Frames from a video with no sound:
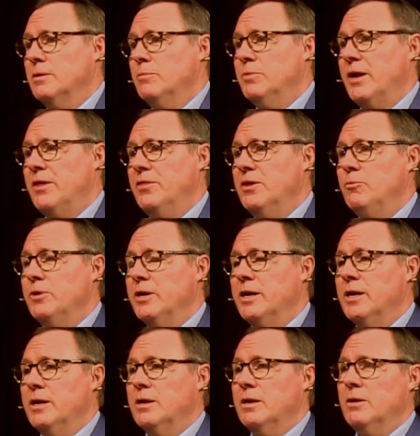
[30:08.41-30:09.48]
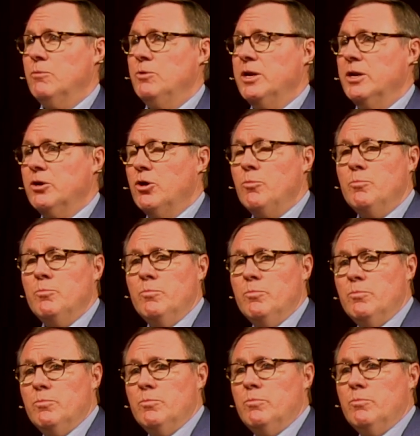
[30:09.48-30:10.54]
But I think we need to, we need to go
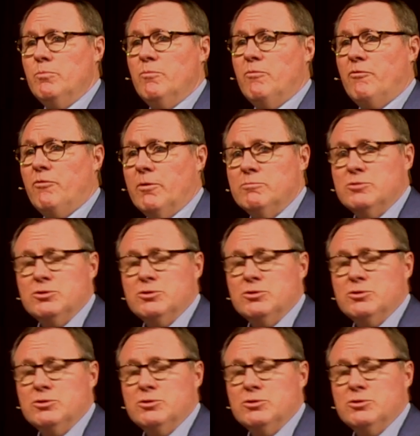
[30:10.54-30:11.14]
from